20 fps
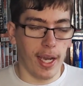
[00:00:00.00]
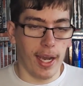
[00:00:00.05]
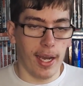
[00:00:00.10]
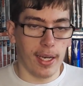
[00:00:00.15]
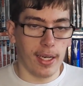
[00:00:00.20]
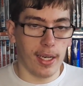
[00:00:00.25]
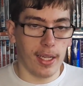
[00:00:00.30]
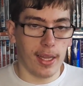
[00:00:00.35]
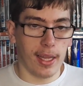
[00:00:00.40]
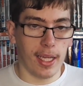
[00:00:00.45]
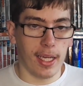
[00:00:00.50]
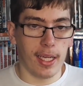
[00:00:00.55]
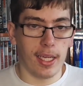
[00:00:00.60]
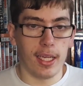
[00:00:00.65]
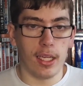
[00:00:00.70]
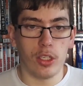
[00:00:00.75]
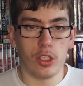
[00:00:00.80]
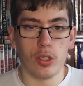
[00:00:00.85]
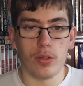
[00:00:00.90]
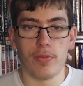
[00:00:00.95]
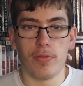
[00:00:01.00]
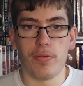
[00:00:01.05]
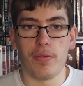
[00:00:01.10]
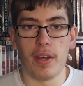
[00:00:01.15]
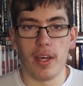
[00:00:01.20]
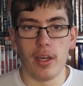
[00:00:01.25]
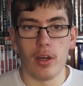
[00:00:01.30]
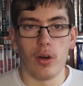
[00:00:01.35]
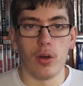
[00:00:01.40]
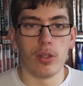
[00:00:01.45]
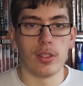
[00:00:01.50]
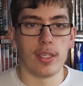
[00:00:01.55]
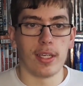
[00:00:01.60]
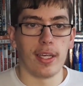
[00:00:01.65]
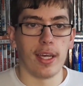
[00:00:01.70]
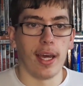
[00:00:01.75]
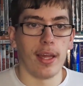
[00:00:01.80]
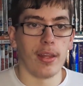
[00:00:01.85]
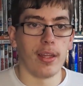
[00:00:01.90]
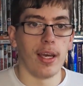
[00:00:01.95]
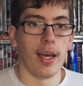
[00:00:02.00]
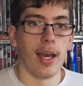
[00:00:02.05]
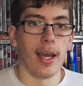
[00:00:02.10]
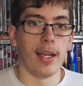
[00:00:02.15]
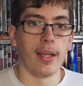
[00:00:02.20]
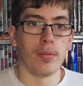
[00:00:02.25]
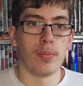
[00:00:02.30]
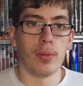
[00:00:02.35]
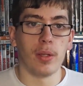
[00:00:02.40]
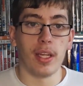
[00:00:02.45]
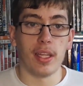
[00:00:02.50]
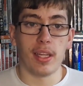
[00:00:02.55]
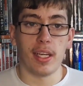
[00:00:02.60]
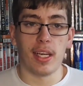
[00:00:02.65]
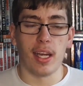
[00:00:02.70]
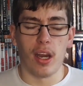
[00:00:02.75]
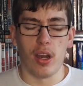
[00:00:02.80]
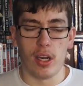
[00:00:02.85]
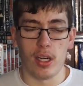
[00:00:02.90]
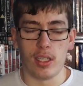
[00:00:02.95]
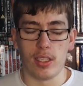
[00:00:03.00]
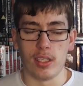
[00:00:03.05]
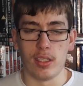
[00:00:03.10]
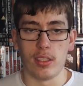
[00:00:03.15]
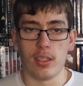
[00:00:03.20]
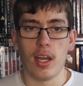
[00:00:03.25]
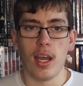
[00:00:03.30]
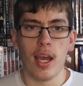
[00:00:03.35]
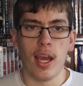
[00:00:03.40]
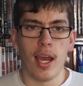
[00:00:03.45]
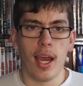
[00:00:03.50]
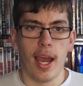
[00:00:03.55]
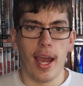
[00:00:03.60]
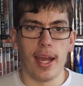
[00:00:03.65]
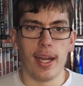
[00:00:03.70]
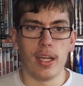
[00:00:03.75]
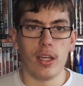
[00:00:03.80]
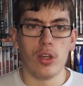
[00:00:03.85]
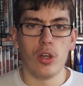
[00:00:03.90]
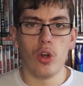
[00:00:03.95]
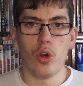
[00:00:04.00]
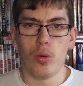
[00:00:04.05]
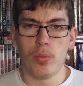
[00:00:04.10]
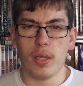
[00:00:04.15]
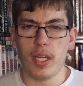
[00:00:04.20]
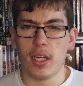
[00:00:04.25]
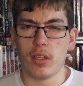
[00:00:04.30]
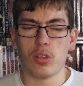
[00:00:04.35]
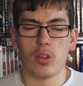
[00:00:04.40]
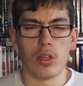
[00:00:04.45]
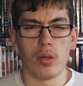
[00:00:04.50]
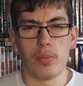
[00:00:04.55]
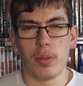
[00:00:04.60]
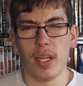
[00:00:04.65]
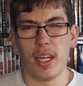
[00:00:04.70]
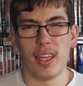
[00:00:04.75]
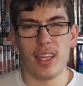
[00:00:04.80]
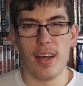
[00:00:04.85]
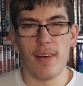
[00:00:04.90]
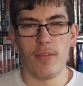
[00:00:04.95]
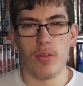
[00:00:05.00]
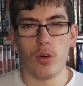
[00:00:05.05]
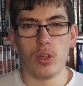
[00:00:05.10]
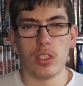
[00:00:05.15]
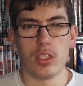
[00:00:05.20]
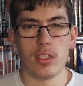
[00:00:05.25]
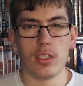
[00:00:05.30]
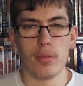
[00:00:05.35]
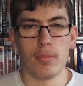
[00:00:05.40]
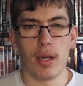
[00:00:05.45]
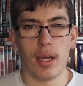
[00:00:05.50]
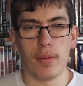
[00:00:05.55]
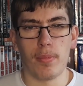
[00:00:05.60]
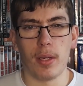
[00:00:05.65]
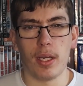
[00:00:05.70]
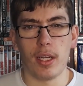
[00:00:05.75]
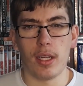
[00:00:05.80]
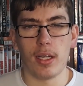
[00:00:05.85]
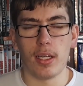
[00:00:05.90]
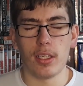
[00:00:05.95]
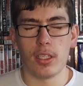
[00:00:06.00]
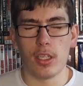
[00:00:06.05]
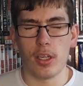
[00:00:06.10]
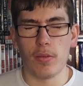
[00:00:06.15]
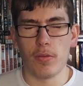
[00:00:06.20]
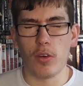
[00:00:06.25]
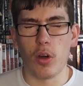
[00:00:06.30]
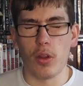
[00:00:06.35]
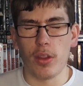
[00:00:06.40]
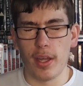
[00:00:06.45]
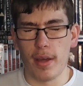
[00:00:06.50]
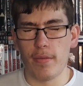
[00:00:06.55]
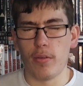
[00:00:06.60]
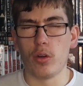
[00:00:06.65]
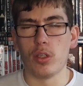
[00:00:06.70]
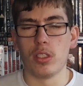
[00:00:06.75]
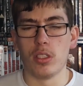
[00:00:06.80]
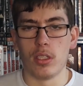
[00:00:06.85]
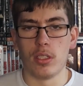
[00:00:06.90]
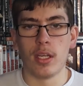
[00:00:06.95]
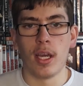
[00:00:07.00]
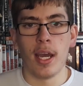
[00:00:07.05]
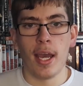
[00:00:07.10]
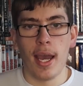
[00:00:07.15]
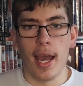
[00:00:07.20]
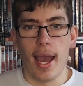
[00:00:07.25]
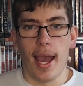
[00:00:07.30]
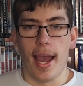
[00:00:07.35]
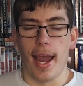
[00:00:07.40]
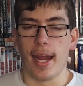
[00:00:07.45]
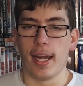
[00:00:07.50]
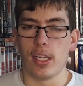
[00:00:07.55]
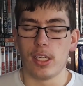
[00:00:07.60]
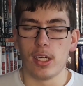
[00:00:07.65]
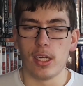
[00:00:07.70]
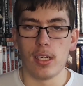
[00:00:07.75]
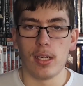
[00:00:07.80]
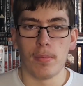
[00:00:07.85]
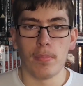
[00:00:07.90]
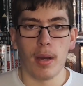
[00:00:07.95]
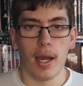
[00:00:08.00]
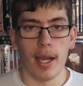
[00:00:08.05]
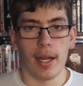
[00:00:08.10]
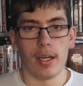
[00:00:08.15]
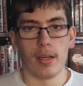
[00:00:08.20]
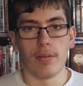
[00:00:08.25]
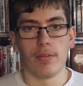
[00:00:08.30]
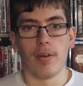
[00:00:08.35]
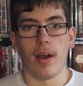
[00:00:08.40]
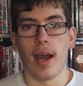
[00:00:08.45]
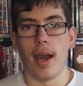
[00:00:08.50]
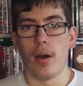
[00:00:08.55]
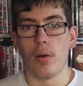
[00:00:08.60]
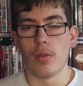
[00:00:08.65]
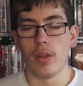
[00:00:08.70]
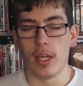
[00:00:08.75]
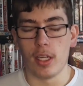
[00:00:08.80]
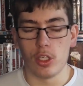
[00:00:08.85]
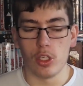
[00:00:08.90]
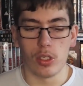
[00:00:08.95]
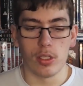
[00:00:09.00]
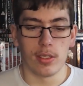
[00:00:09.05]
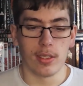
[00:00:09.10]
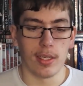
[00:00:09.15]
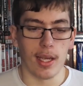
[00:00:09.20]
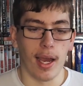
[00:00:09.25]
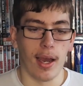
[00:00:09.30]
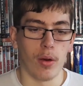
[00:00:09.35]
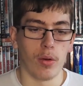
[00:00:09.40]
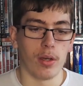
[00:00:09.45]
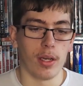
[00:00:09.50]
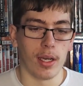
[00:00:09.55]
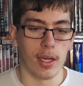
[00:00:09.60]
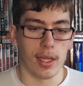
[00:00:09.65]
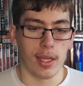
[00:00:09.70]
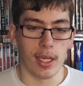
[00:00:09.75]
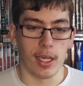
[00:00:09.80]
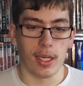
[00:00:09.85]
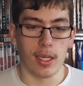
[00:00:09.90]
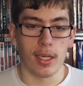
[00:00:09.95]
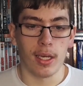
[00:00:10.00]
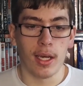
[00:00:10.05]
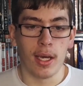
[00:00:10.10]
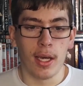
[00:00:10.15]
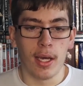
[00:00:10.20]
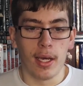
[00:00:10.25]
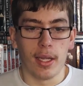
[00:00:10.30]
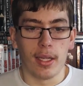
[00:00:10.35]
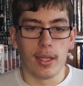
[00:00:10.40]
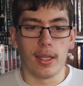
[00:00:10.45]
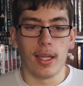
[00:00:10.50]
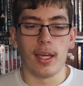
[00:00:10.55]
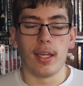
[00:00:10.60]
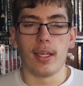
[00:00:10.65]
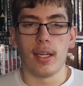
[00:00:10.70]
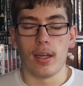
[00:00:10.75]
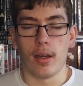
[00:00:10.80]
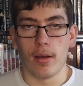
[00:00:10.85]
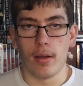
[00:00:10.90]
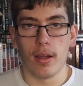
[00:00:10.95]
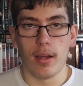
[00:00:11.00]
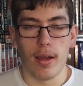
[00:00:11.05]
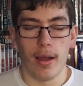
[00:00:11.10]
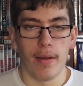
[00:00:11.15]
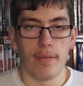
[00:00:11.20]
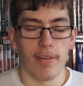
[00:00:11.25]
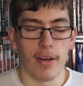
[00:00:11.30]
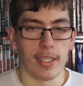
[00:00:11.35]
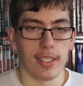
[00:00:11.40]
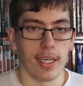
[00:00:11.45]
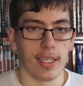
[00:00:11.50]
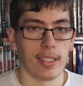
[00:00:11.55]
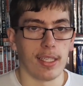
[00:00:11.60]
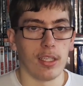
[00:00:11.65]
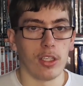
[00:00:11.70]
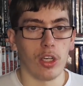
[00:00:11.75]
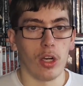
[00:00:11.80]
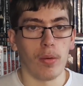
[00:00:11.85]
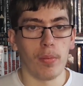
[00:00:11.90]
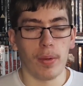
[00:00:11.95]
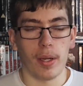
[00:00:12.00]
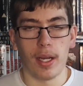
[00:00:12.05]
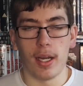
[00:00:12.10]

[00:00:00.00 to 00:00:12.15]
and I think it just fitted all together and played the characters, and nobody else could have played their voices, in my opinion, as you've got their voices actually in your mind of how they should sound, and I think they did a fantastic job.